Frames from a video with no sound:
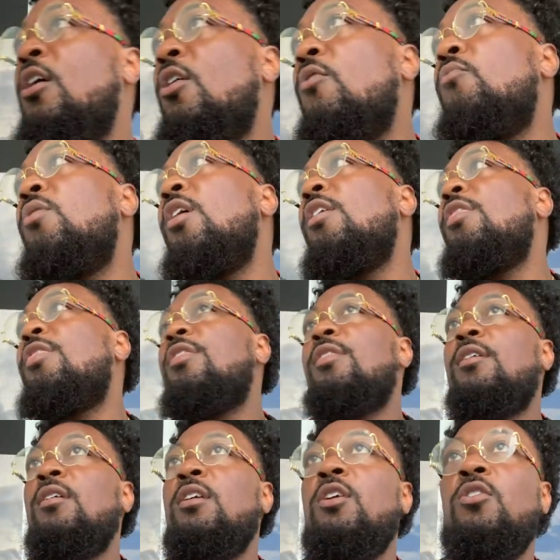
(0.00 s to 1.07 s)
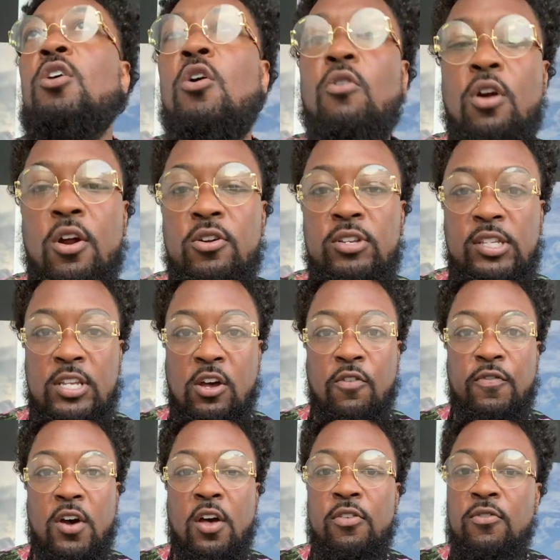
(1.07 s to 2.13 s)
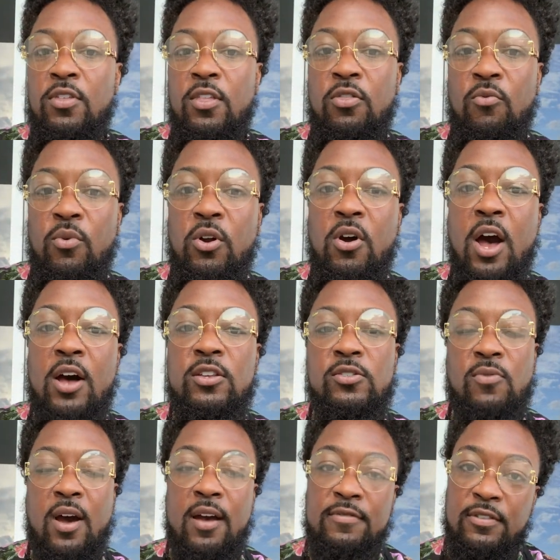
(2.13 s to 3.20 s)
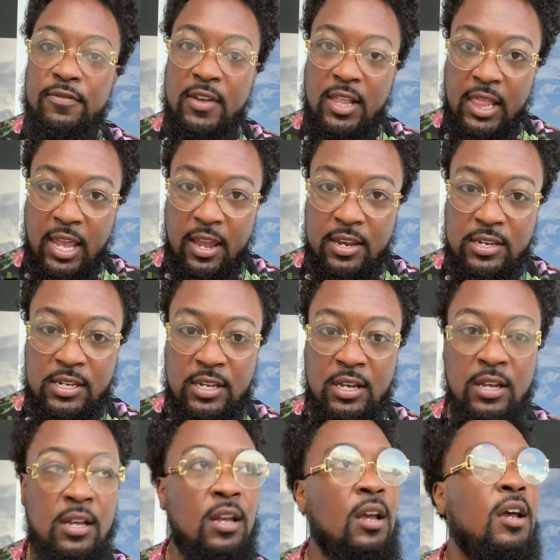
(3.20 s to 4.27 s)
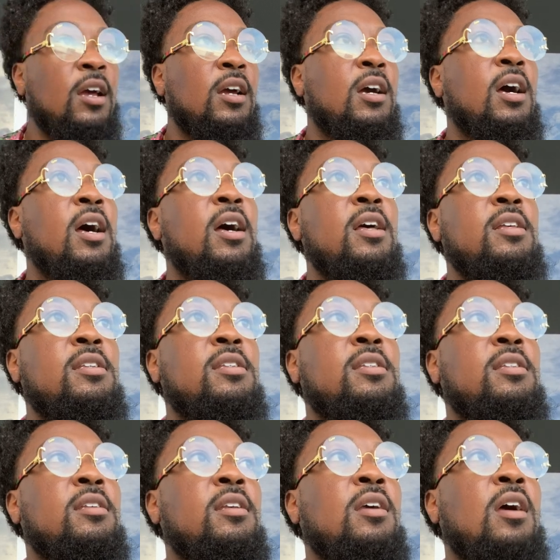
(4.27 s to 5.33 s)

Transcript: with, herself other than the Real Housewives of Atlanta, because